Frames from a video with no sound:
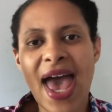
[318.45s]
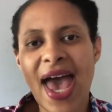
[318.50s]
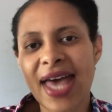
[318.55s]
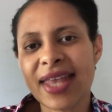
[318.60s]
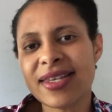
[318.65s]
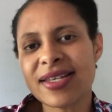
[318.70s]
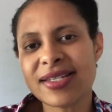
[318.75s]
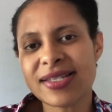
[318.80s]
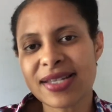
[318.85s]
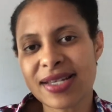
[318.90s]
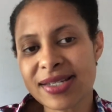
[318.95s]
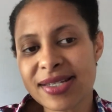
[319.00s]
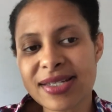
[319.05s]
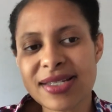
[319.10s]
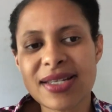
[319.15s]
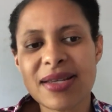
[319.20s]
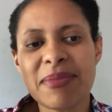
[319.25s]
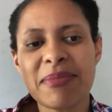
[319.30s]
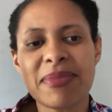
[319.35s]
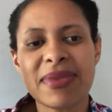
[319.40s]
and the
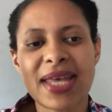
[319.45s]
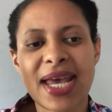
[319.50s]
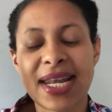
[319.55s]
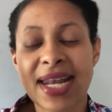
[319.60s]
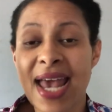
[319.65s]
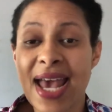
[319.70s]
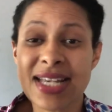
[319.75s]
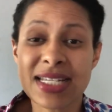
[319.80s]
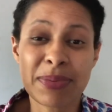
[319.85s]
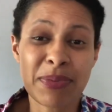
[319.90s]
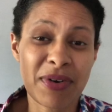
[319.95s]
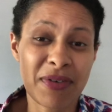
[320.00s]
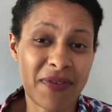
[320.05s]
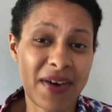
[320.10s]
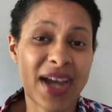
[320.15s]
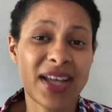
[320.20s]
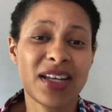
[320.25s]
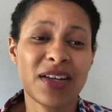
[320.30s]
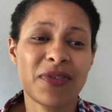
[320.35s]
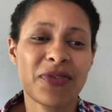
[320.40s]
system that has
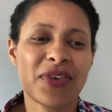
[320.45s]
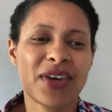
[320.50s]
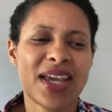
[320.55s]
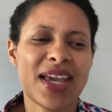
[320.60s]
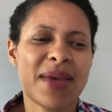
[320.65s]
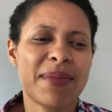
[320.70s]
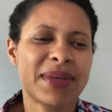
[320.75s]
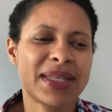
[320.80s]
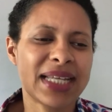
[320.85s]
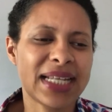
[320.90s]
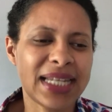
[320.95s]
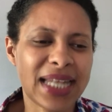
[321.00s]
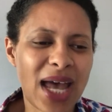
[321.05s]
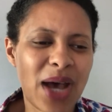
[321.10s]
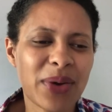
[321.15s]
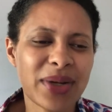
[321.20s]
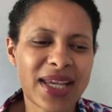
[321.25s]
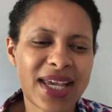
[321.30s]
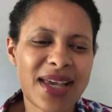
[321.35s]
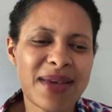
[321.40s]
provided for him and
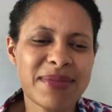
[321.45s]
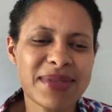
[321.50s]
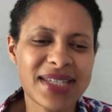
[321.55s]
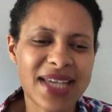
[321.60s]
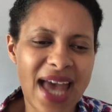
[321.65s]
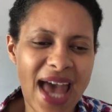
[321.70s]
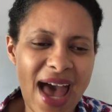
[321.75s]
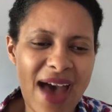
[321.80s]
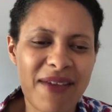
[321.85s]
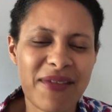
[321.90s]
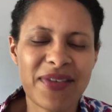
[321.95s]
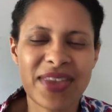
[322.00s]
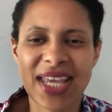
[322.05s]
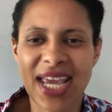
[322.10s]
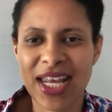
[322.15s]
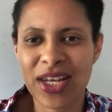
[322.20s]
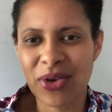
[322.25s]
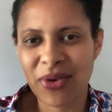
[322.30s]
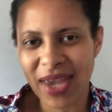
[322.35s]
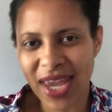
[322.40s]
allowed him to have
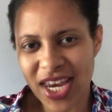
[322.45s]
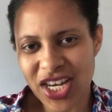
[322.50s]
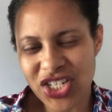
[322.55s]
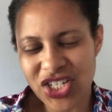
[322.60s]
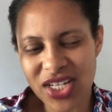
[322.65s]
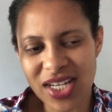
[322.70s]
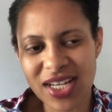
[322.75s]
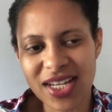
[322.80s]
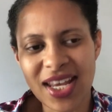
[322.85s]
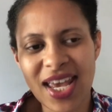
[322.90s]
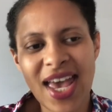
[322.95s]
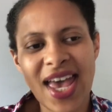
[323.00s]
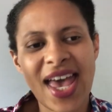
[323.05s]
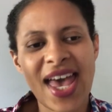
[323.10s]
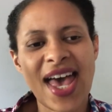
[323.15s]
the education